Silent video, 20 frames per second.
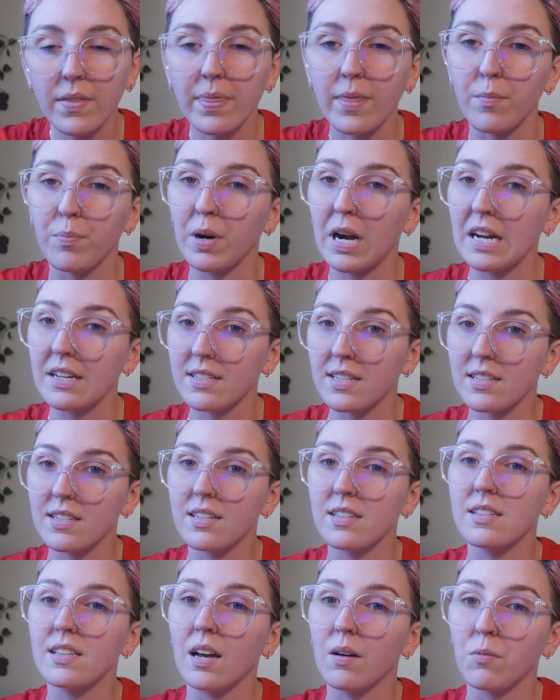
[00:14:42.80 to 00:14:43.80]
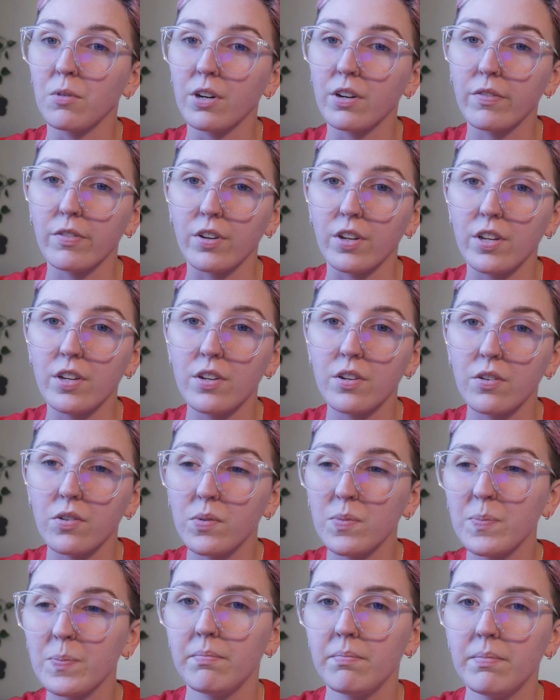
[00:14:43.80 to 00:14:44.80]
the processes that work for you.
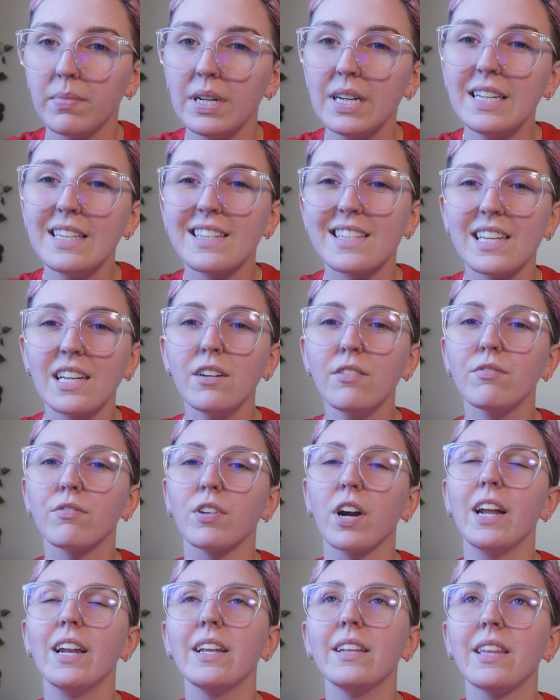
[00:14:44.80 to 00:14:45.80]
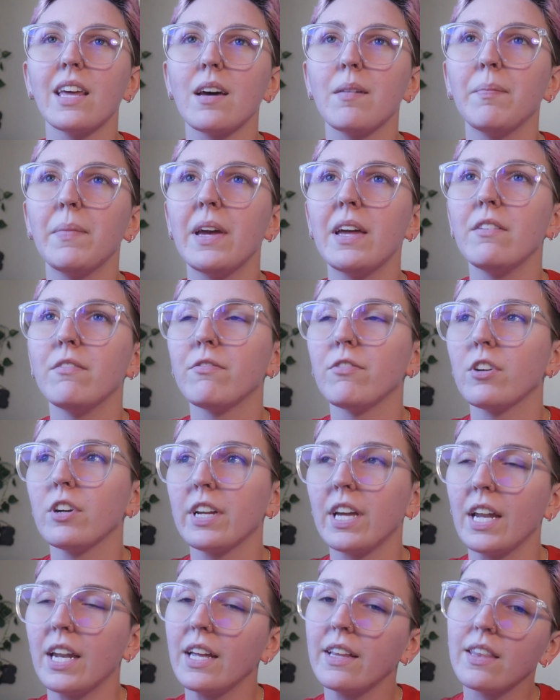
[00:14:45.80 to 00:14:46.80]
But instead of writing them and
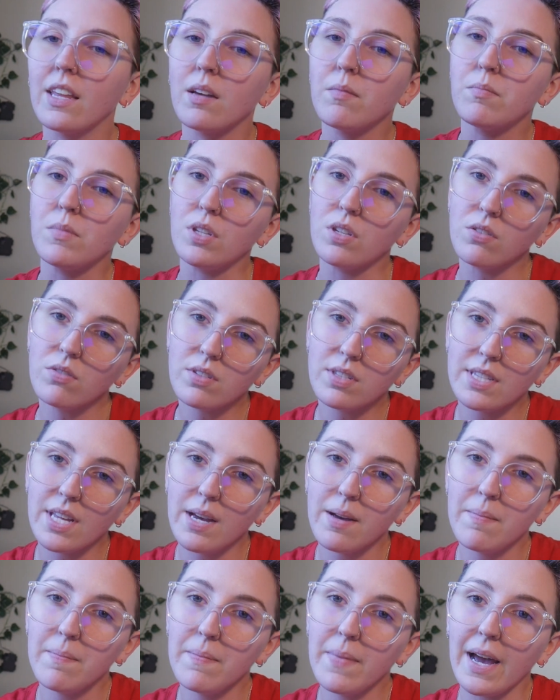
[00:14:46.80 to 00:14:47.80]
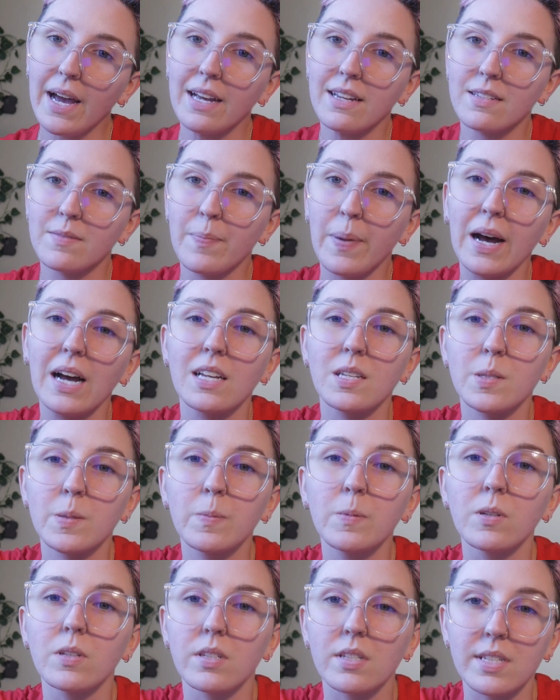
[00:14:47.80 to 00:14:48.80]
forgetting them, use them as
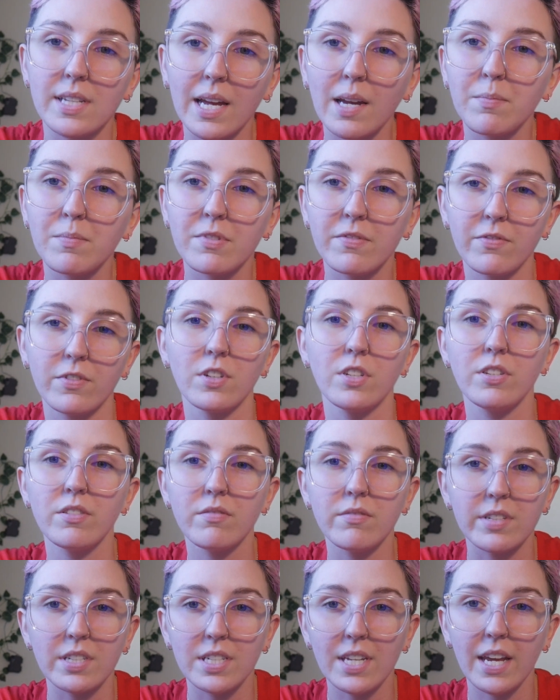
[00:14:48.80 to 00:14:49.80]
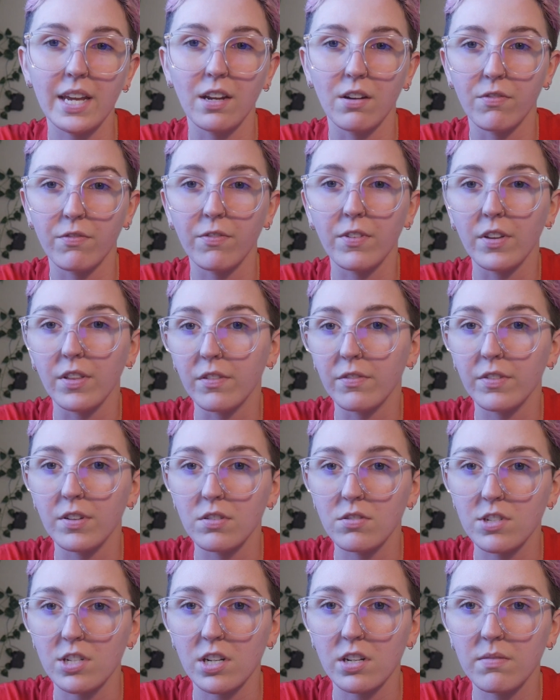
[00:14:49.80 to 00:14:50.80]
possible steps for you to take for the
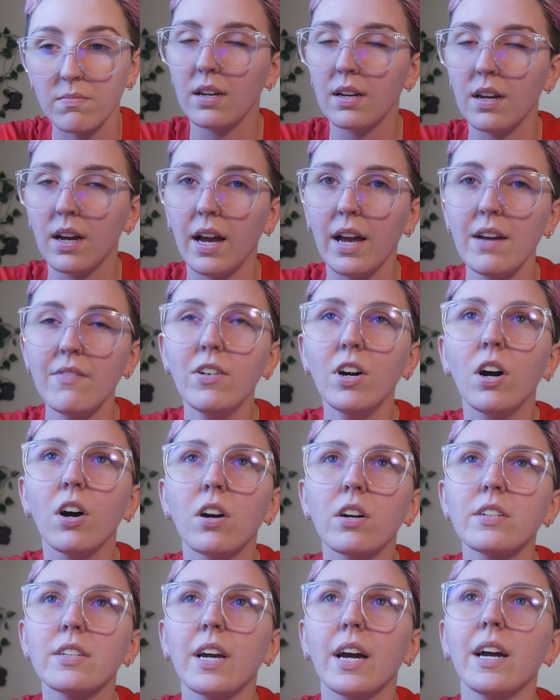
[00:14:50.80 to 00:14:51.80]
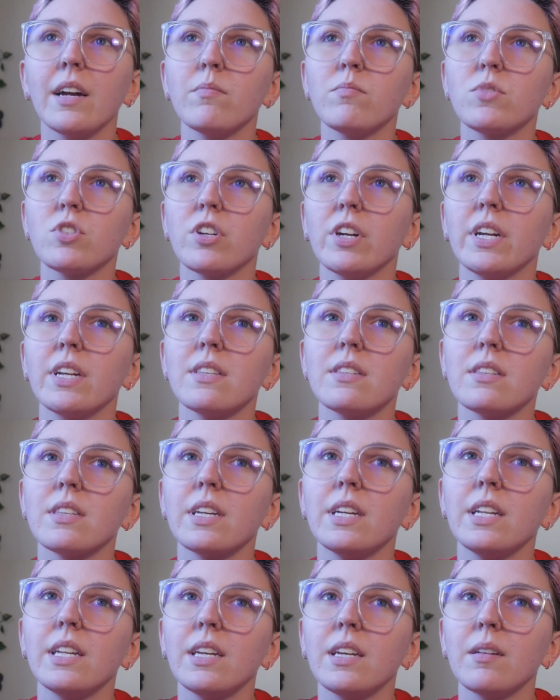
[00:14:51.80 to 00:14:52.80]
future. I have a hard time
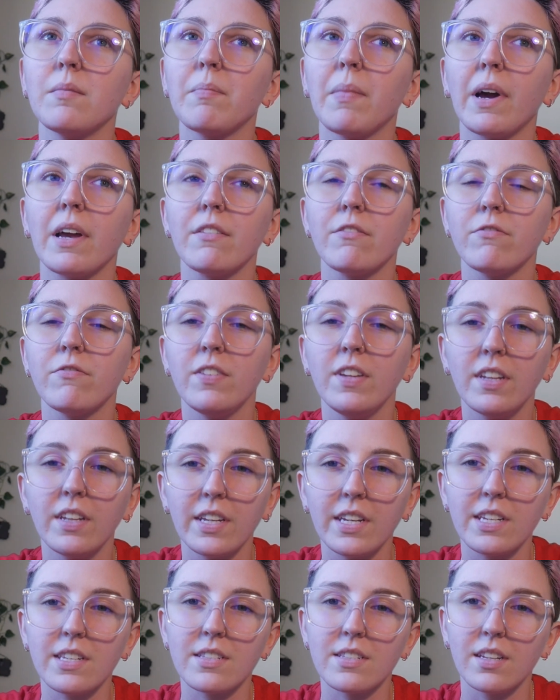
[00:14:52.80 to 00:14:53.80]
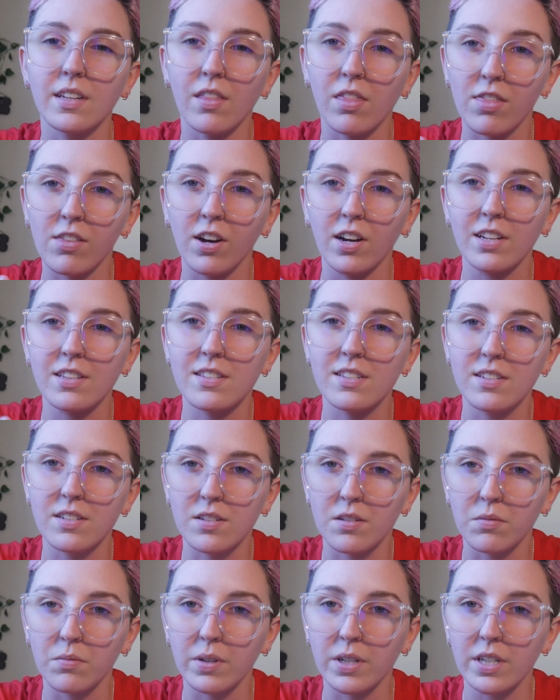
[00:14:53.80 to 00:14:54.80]
translating my feelings and thoughts
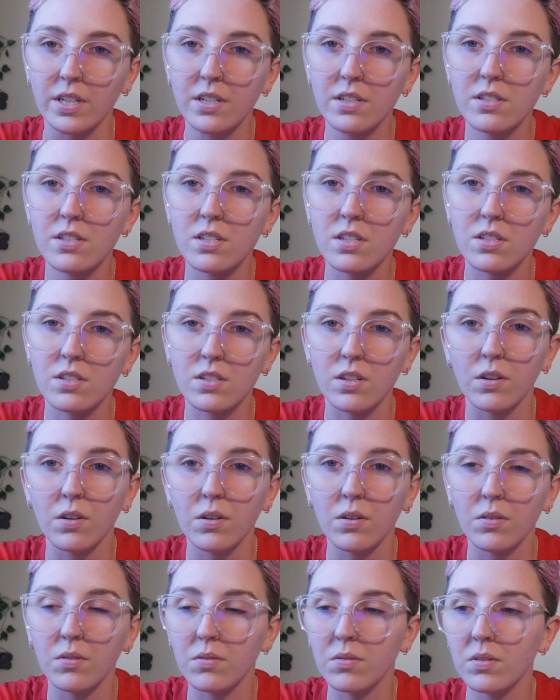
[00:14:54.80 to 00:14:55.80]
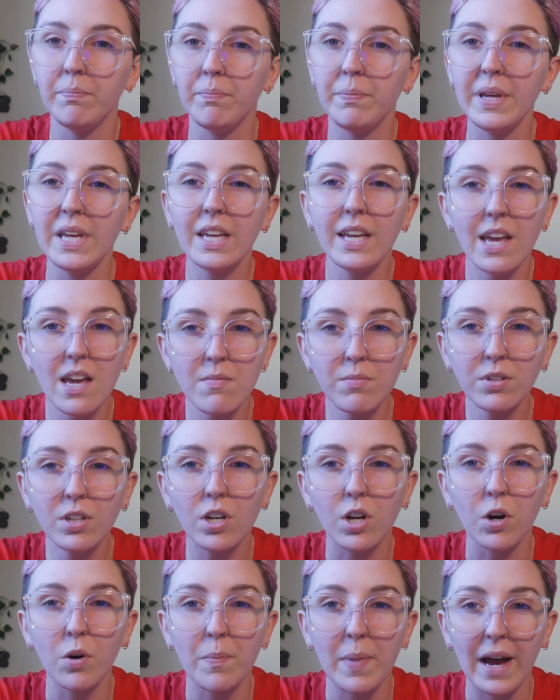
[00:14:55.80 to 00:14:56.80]
into words, so being able to
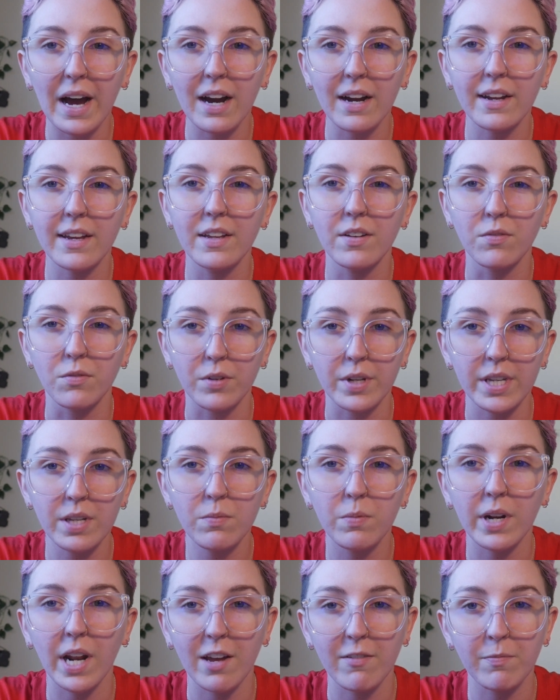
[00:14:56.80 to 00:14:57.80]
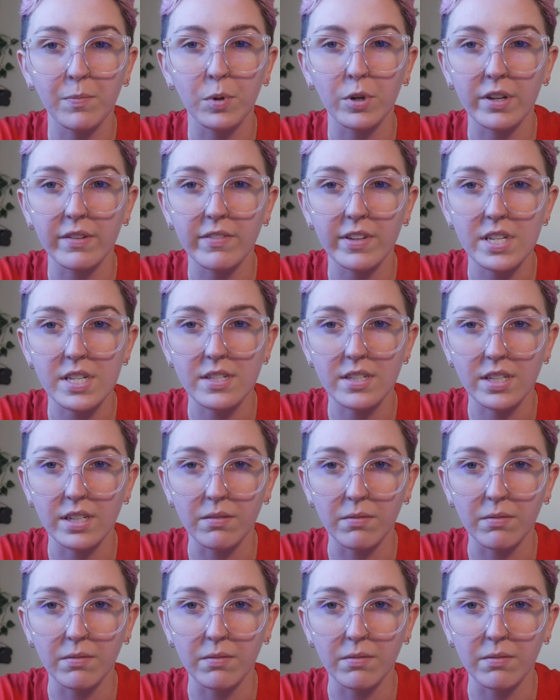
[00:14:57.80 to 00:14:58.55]
go back and read what I've previously